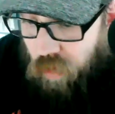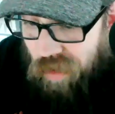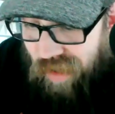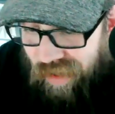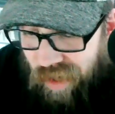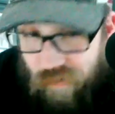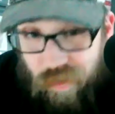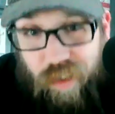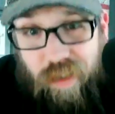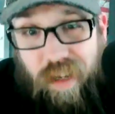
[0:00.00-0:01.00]
first DNF, I
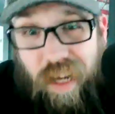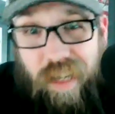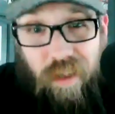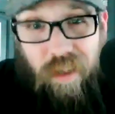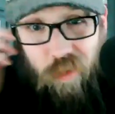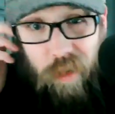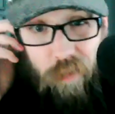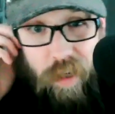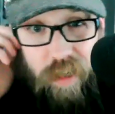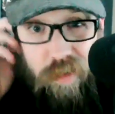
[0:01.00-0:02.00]
think he's 19 or 20
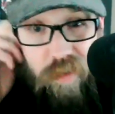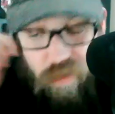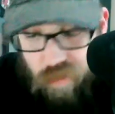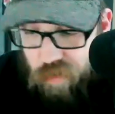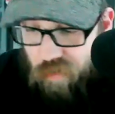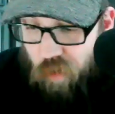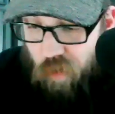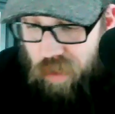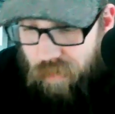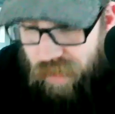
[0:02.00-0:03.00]
races there. This is the
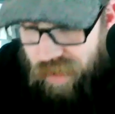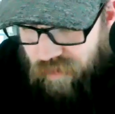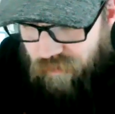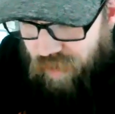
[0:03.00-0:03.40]
first time he didn't